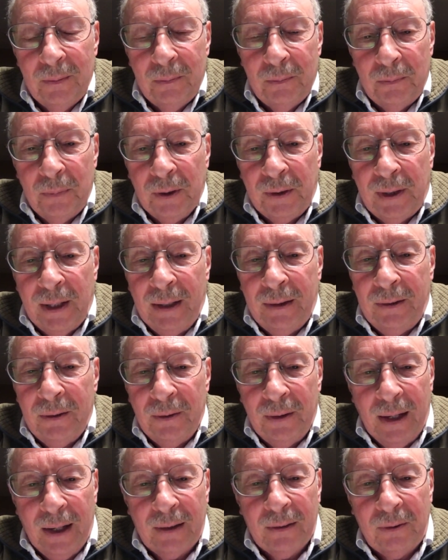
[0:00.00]
but take your
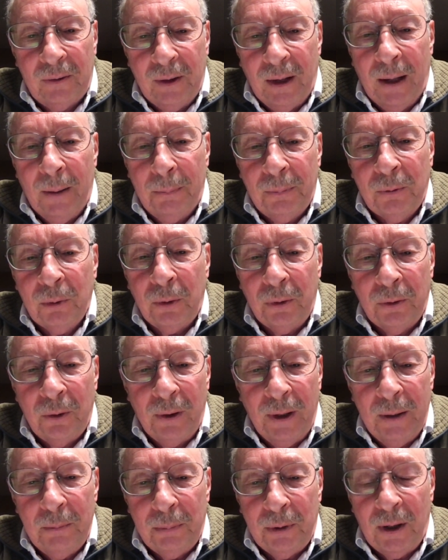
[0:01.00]
next steps with
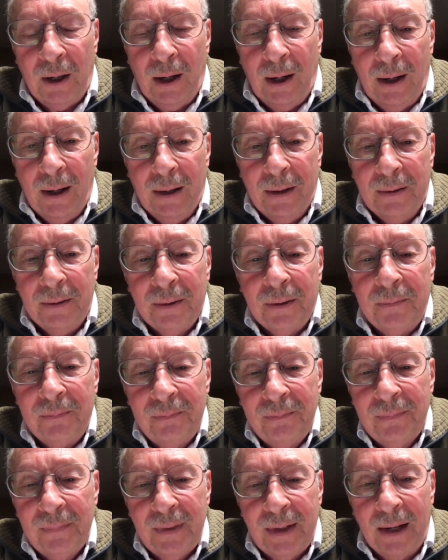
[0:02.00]
great pride.
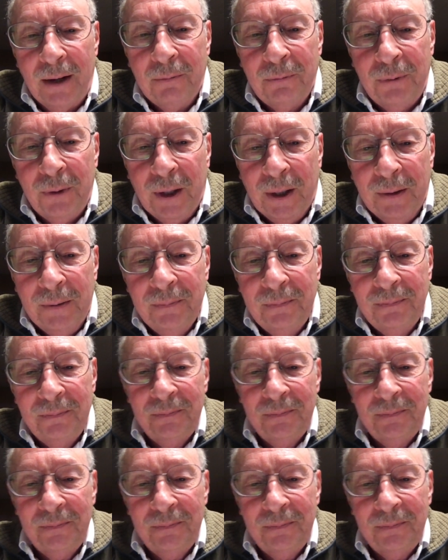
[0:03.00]
Have fun.